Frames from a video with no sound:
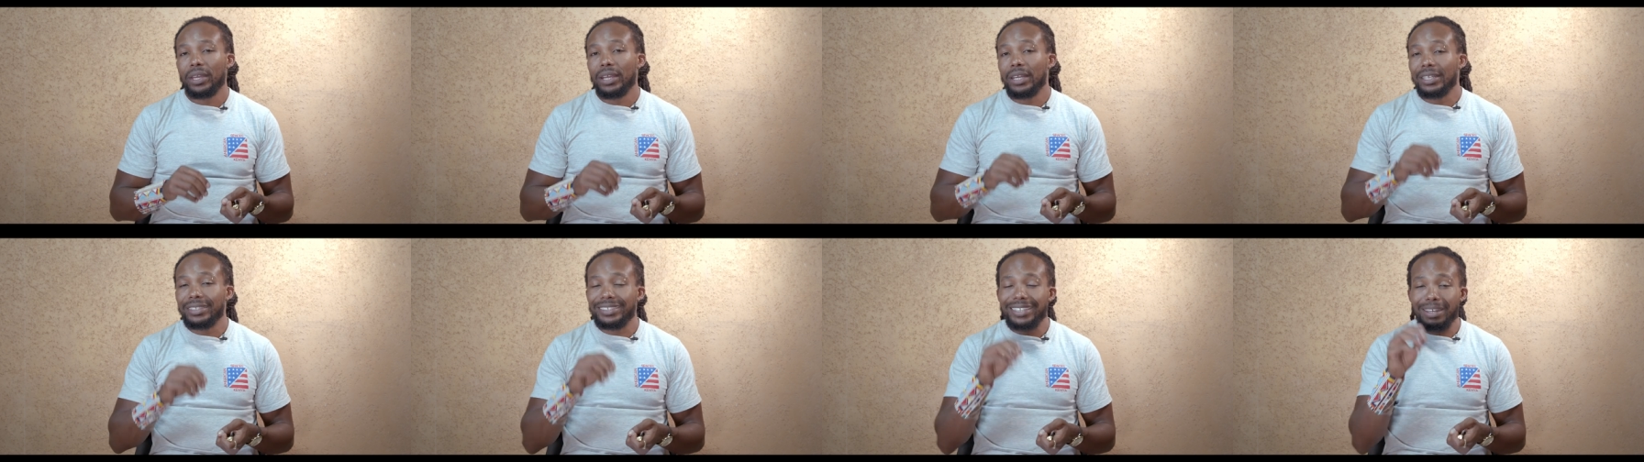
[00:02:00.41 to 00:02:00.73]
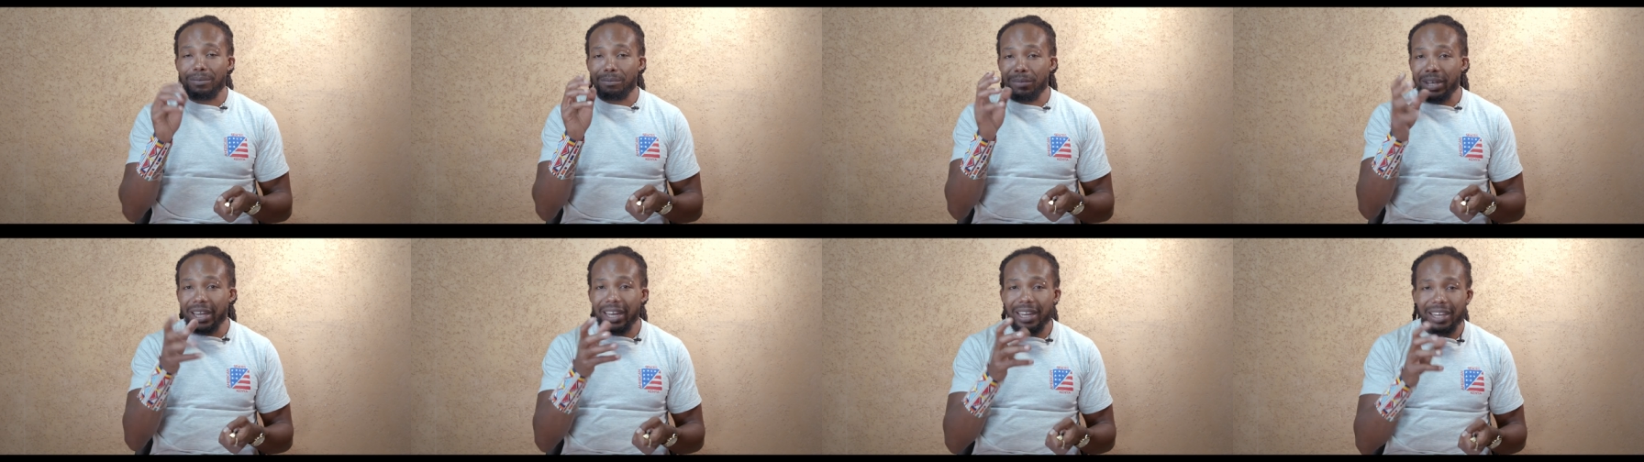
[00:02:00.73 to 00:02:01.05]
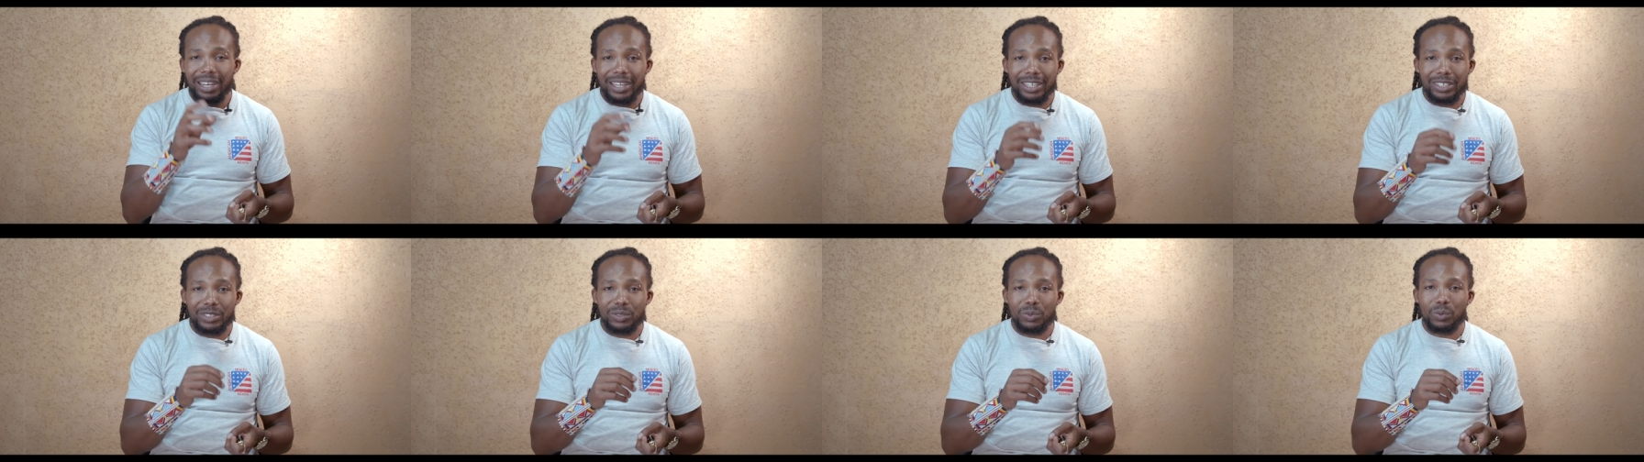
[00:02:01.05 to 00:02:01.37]
Some
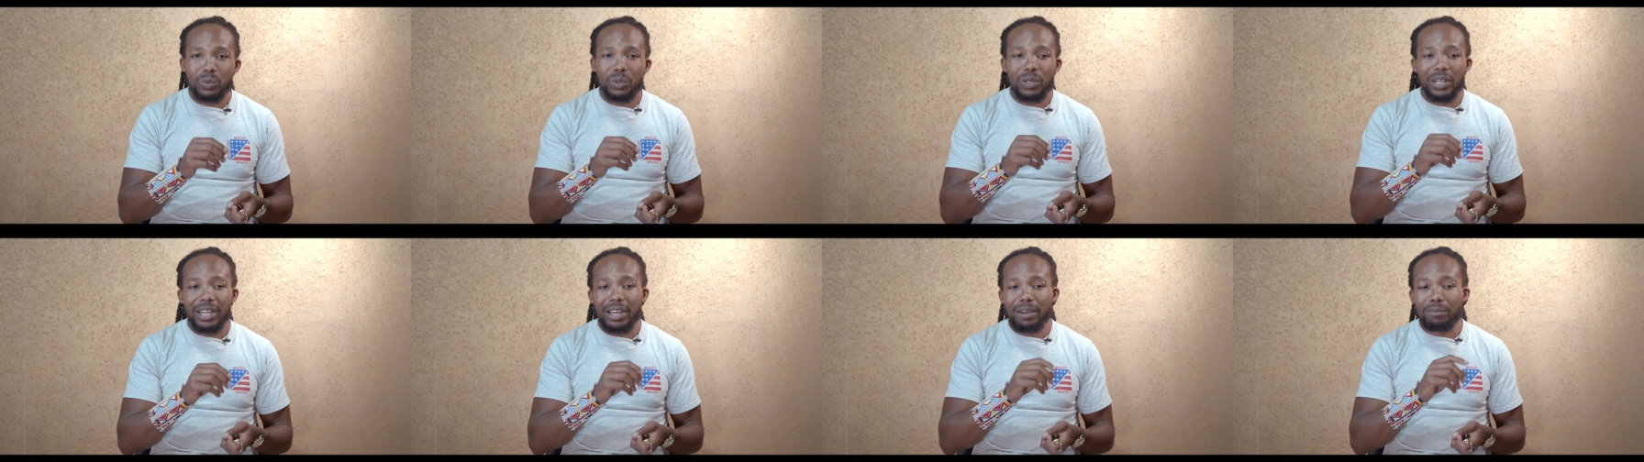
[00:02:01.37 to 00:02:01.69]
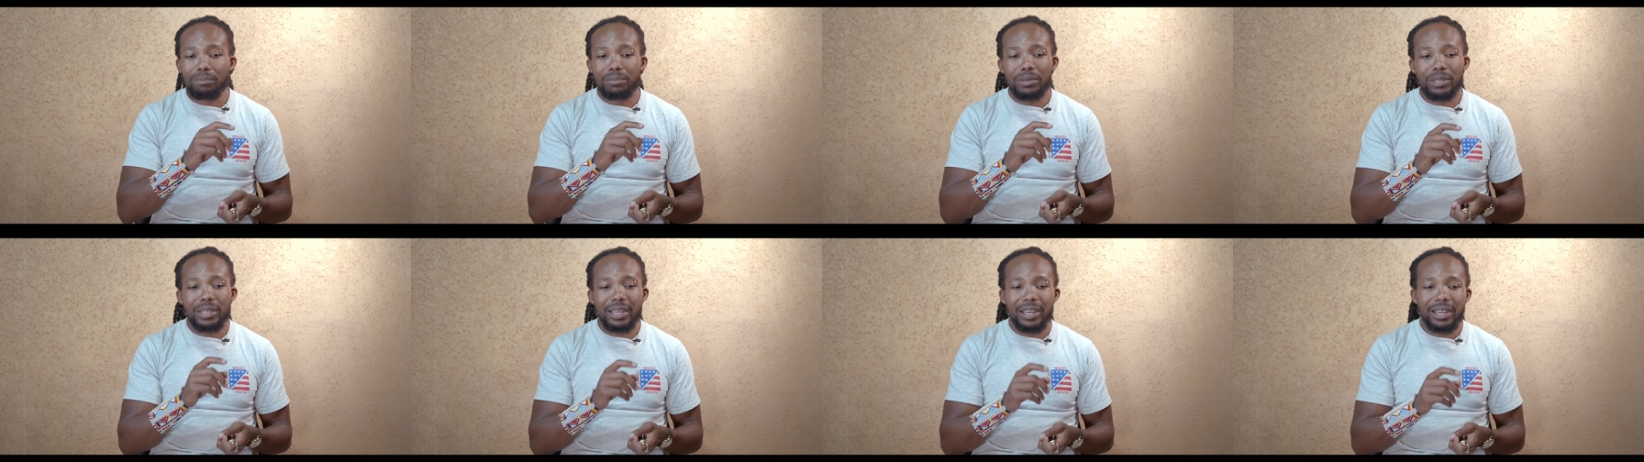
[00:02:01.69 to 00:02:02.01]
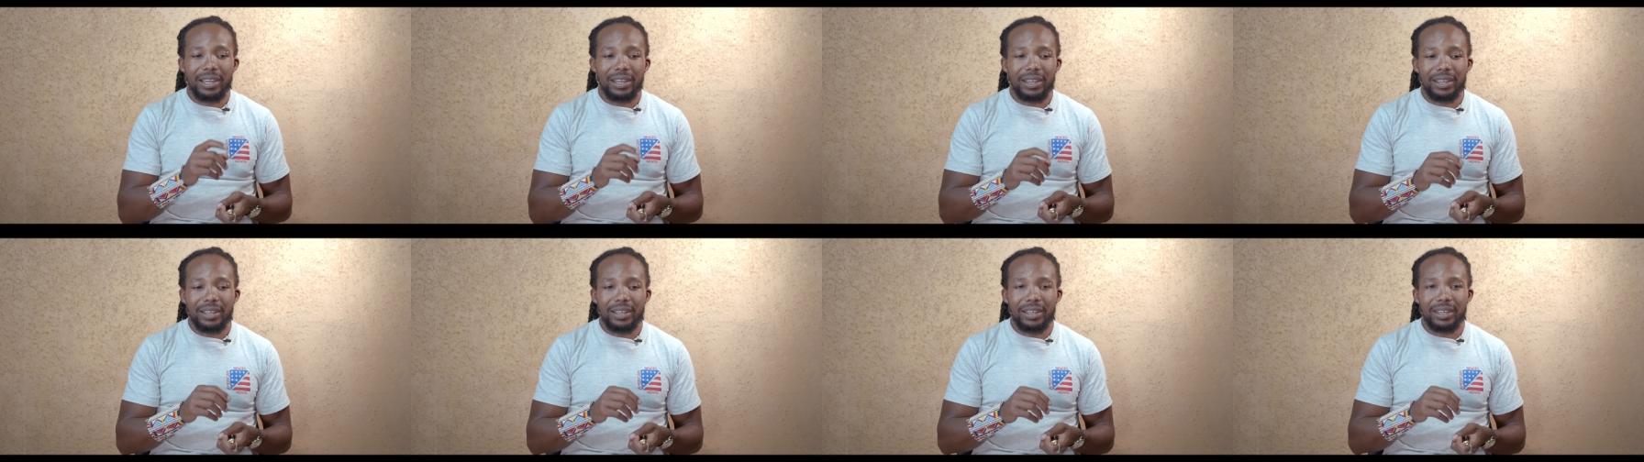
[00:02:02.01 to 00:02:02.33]
colors will
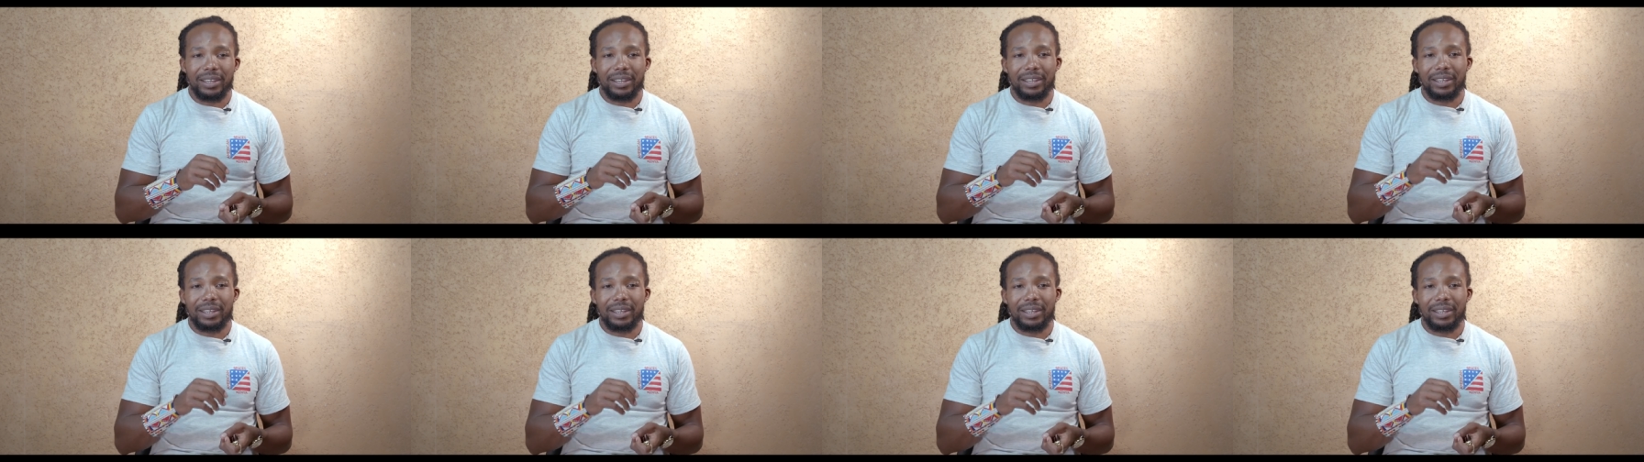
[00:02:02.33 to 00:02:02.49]
appear